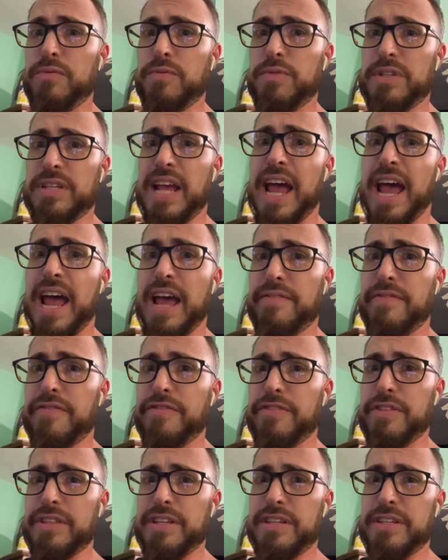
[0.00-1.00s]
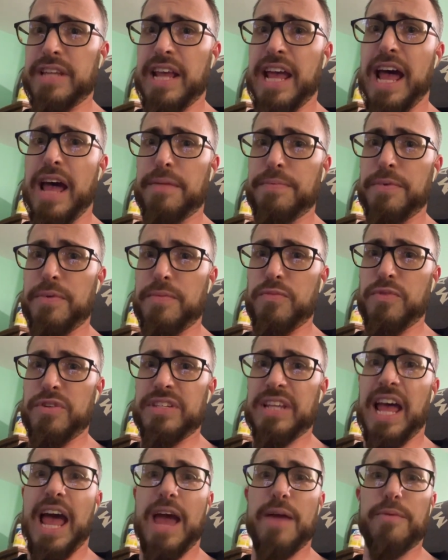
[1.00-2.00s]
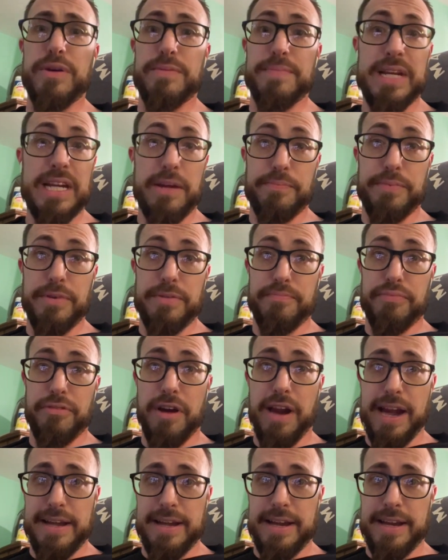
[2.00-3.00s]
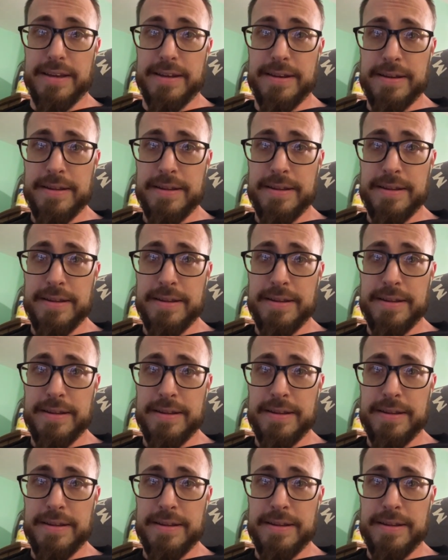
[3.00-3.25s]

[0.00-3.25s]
was had for this album was I would meet up with Brynen